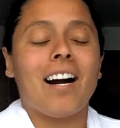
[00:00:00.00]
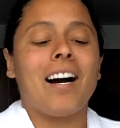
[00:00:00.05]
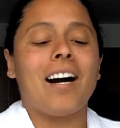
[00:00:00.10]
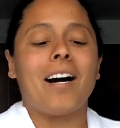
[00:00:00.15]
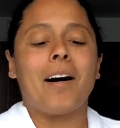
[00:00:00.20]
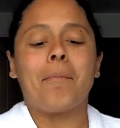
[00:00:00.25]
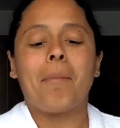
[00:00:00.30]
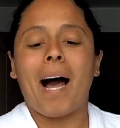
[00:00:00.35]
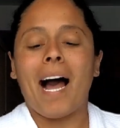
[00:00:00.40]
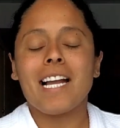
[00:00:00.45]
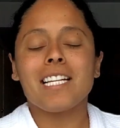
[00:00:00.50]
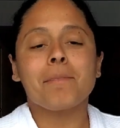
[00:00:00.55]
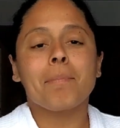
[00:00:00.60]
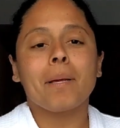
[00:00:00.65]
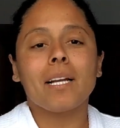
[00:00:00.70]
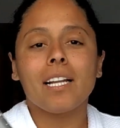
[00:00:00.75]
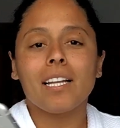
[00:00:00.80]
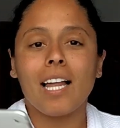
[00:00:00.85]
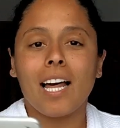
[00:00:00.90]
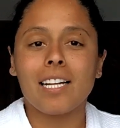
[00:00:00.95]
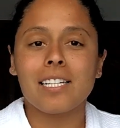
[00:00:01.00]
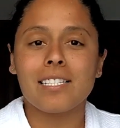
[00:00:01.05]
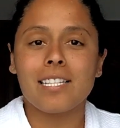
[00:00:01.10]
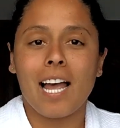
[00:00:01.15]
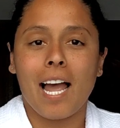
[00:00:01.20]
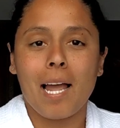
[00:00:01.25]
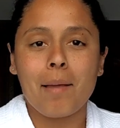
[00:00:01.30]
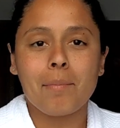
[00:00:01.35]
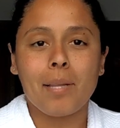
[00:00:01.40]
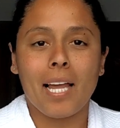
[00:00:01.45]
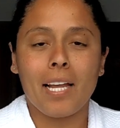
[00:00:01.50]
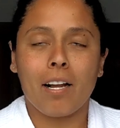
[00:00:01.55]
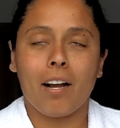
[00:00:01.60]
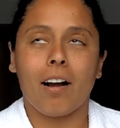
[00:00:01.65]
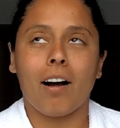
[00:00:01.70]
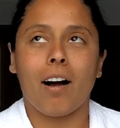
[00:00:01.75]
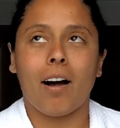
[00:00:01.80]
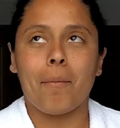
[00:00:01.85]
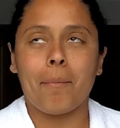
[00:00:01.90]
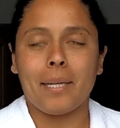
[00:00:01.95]
I spent a lot of time, like,
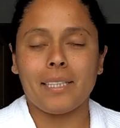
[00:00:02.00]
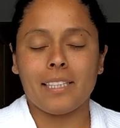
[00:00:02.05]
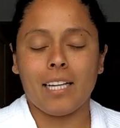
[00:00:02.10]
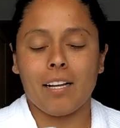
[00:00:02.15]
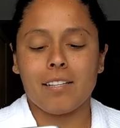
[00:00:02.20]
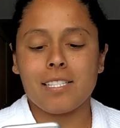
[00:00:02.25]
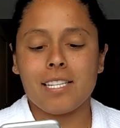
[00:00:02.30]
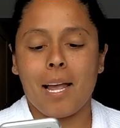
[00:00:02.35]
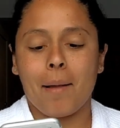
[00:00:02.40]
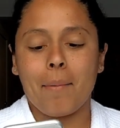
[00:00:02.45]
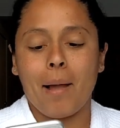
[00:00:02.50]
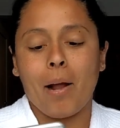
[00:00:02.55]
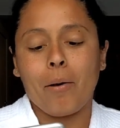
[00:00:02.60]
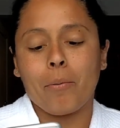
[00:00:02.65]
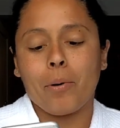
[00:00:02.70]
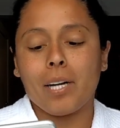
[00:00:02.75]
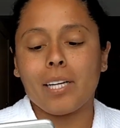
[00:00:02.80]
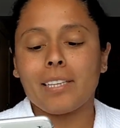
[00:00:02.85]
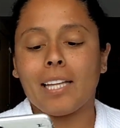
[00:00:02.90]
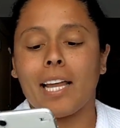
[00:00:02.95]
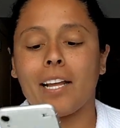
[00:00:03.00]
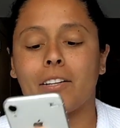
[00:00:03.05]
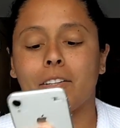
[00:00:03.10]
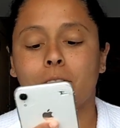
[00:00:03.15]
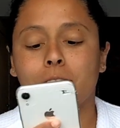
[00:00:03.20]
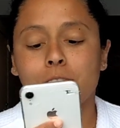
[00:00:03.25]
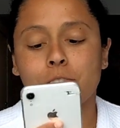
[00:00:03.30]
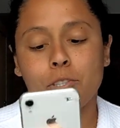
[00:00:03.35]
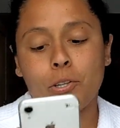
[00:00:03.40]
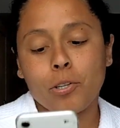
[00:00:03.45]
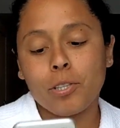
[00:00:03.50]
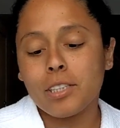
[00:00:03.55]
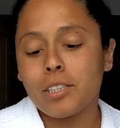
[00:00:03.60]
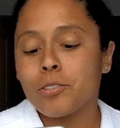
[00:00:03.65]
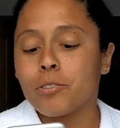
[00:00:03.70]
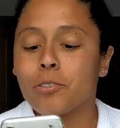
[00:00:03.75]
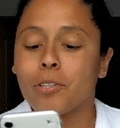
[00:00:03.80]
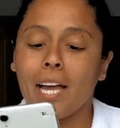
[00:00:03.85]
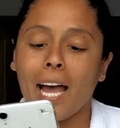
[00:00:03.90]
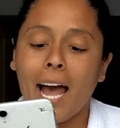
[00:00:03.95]
on my downtime at work, like
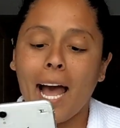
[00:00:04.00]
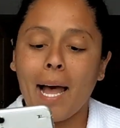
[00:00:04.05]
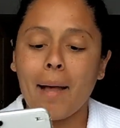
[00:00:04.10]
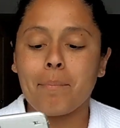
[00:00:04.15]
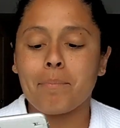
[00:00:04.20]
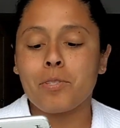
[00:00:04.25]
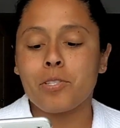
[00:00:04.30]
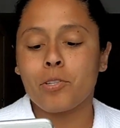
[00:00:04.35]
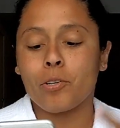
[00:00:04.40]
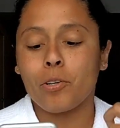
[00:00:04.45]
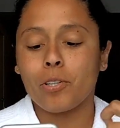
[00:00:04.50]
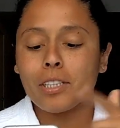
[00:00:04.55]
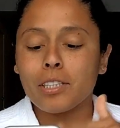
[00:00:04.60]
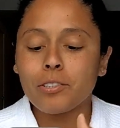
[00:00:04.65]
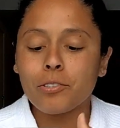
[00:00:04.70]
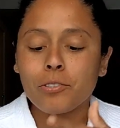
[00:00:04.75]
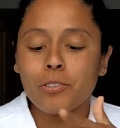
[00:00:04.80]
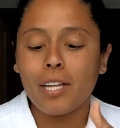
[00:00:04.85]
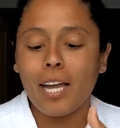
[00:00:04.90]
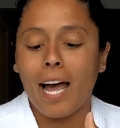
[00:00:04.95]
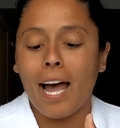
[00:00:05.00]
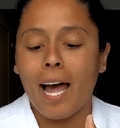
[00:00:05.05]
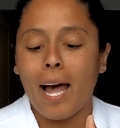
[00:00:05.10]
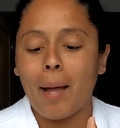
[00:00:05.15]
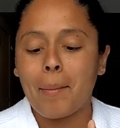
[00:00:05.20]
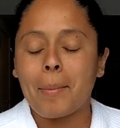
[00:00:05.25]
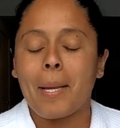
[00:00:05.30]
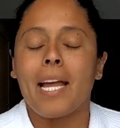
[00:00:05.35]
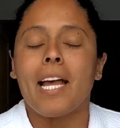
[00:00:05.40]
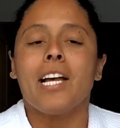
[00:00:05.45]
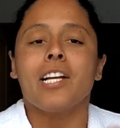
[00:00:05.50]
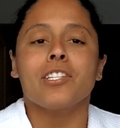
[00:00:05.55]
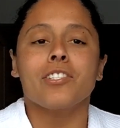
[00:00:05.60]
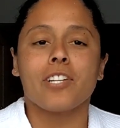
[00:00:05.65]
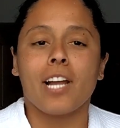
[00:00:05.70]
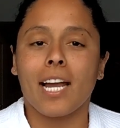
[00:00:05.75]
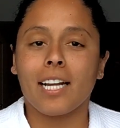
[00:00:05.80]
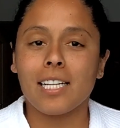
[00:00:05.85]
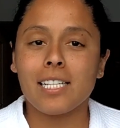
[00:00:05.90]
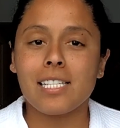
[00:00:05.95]
scrolling through the app,
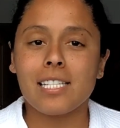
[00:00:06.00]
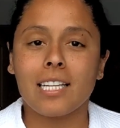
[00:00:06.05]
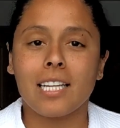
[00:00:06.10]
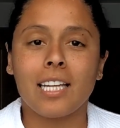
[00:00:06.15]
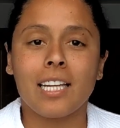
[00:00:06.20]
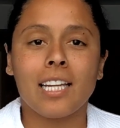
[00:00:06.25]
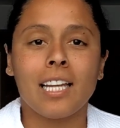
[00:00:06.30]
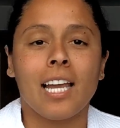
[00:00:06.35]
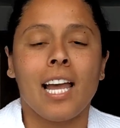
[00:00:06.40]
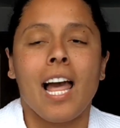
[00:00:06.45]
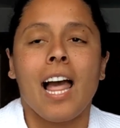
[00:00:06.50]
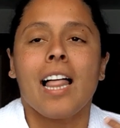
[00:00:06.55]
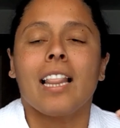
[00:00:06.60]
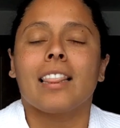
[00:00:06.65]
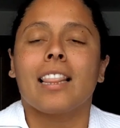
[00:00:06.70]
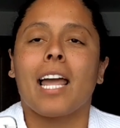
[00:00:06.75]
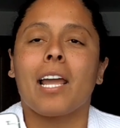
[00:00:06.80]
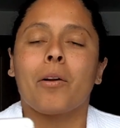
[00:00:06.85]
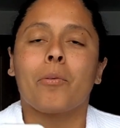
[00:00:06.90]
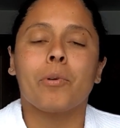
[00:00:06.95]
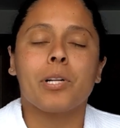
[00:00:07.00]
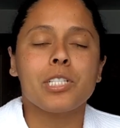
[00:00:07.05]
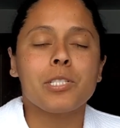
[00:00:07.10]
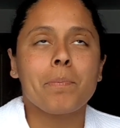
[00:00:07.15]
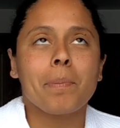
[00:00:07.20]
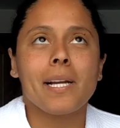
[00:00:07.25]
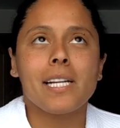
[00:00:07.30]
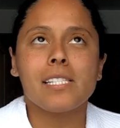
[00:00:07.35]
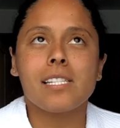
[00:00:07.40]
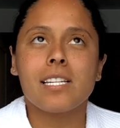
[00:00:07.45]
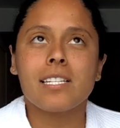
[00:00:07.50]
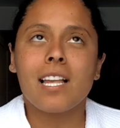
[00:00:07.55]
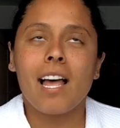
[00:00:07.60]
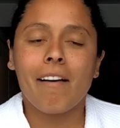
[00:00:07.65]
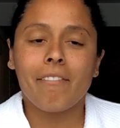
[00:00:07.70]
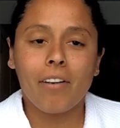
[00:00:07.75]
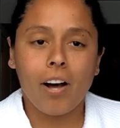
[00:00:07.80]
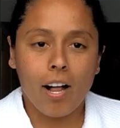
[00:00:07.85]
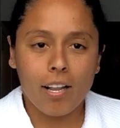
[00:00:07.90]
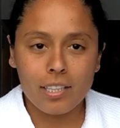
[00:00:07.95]
trying to see like which places
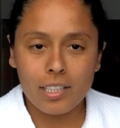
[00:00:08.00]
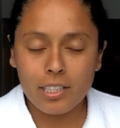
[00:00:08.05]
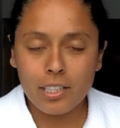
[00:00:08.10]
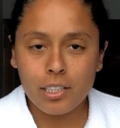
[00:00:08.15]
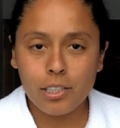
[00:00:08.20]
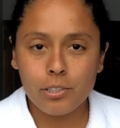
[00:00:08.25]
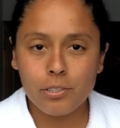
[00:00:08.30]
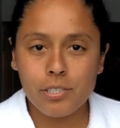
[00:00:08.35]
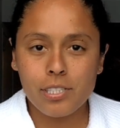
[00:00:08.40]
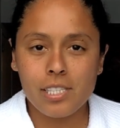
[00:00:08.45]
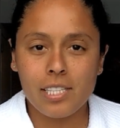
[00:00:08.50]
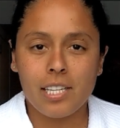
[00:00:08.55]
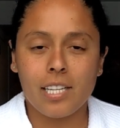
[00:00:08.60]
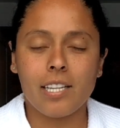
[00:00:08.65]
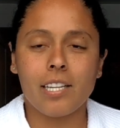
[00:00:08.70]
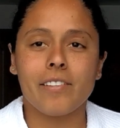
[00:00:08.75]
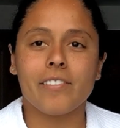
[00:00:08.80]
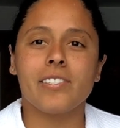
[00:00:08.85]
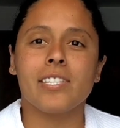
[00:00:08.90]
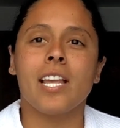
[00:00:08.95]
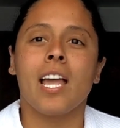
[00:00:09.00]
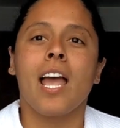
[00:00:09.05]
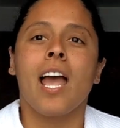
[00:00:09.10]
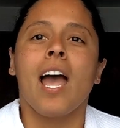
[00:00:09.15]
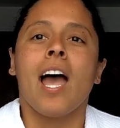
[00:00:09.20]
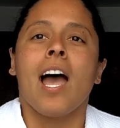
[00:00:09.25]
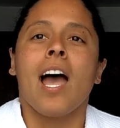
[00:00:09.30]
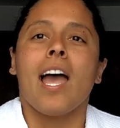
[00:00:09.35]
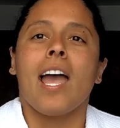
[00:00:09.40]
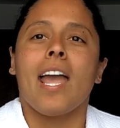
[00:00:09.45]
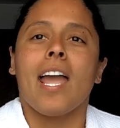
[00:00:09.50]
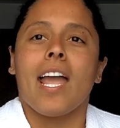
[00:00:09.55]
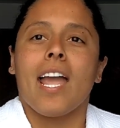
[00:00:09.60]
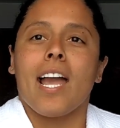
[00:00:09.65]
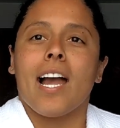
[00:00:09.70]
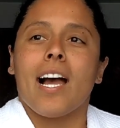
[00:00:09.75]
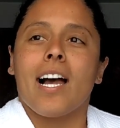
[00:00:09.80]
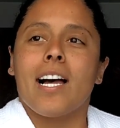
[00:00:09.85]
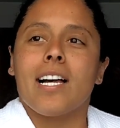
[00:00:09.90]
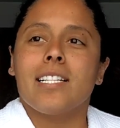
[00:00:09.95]
have all-inclusives
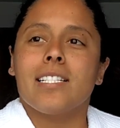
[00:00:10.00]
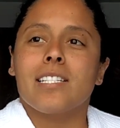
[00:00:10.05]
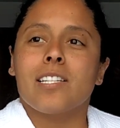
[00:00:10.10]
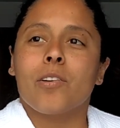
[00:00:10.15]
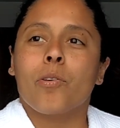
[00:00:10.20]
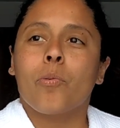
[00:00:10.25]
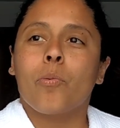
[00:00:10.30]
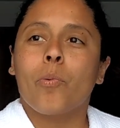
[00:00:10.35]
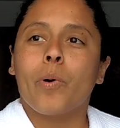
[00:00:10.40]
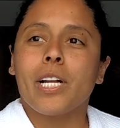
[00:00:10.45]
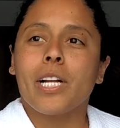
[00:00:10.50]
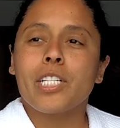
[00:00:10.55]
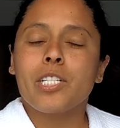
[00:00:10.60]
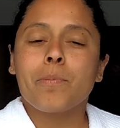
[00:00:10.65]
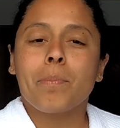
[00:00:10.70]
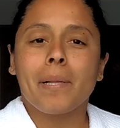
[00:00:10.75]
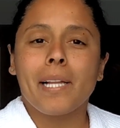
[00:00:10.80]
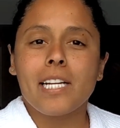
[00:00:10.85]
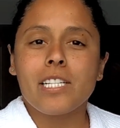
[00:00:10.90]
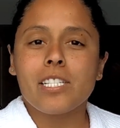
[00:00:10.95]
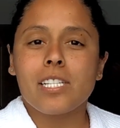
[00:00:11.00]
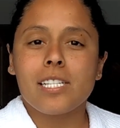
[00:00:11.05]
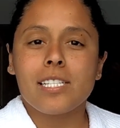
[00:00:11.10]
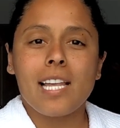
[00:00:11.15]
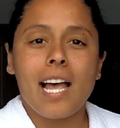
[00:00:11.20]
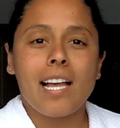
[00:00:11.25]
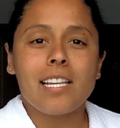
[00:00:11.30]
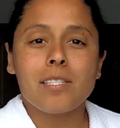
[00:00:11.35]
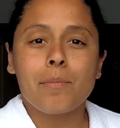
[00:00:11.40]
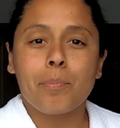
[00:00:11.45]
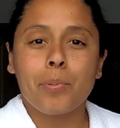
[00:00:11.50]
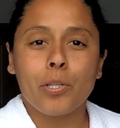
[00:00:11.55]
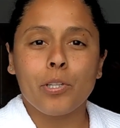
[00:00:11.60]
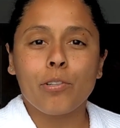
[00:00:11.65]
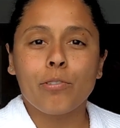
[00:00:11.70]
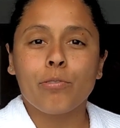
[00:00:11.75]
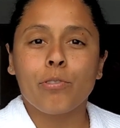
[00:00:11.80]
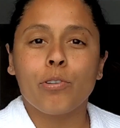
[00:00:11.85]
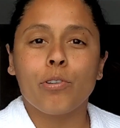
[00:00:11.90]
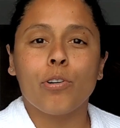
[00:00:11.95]
and which place just has
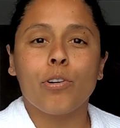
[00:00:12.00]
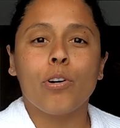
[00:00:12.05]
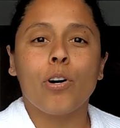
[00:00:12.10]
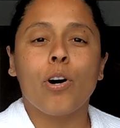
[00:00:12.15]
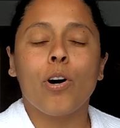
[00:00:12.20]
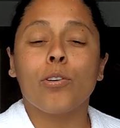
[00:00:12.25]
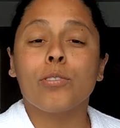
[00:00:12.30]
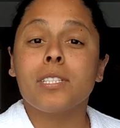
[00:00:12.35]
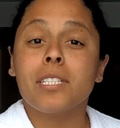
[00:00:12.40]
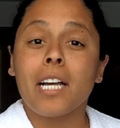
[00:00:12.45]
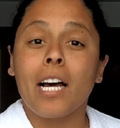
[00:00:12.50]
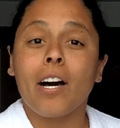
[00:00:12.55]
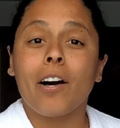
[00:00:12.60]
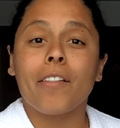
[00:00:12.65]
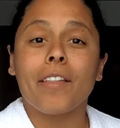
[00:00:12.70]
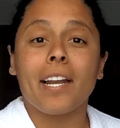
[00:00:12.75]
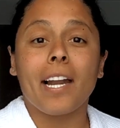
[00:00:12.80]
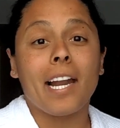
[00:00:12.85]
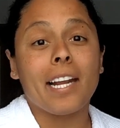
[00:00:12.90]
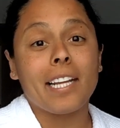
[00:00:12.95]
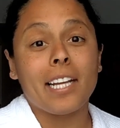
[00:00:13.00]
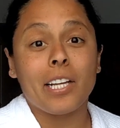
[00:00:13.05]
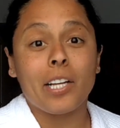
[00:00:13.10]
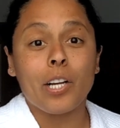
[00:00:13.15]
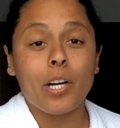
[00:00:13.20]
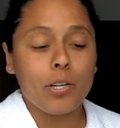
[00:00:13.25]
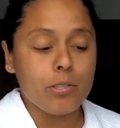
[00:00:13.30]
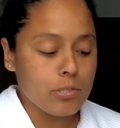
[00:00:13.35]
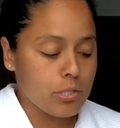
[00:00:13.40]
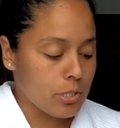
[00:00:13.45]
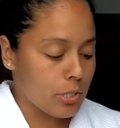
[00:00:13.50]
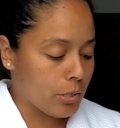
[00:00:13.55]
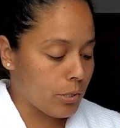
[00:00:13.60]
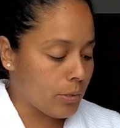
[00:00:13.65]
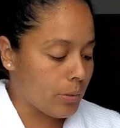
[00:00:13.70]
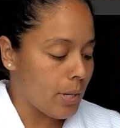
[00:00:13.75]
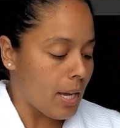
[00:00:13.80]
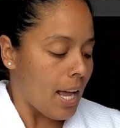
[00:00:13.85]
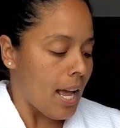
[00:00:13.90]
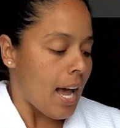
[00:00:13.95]
beautiful hotel that I can go
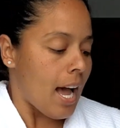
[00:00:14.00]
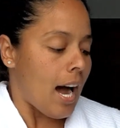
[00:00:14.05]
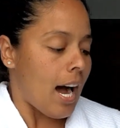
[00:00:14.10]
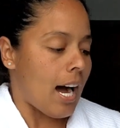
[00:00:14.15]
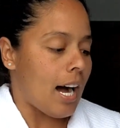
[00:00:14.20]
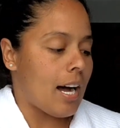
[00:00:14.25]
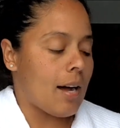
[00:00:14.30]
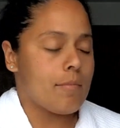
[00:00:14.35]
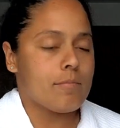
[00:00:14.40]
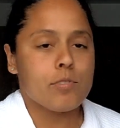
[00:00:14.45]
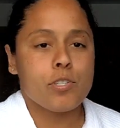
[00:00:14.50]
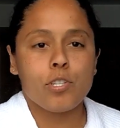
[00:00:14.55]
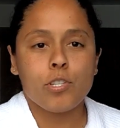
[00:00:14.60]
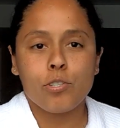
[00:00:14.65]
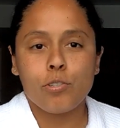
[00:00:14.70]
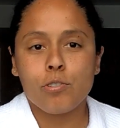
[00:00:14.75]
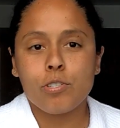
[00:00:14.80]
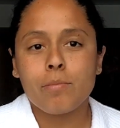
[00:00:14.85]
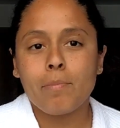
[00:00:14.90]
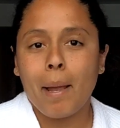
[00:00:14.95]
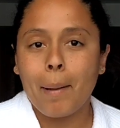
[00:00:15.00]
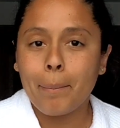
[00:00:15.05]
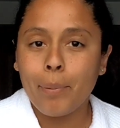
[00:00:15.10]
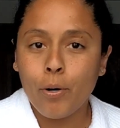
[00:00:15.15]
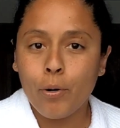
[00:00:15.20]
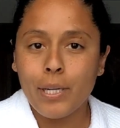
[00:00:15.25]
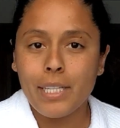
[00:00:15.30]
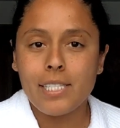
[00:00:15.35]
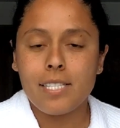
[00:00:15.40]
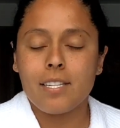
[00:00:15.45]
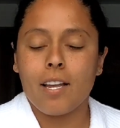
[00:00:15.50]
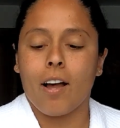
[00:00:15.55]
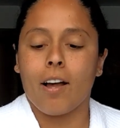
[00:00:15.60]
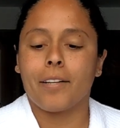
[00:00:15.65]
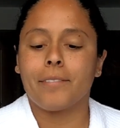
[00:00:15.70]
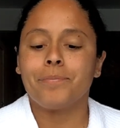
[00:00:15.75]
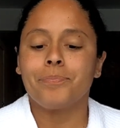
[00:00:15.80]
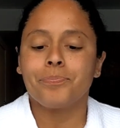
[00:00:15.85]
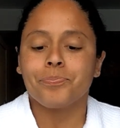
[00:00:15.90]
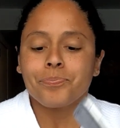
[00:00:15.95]
to use my points
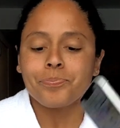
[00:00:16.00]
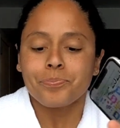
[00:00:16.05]
on.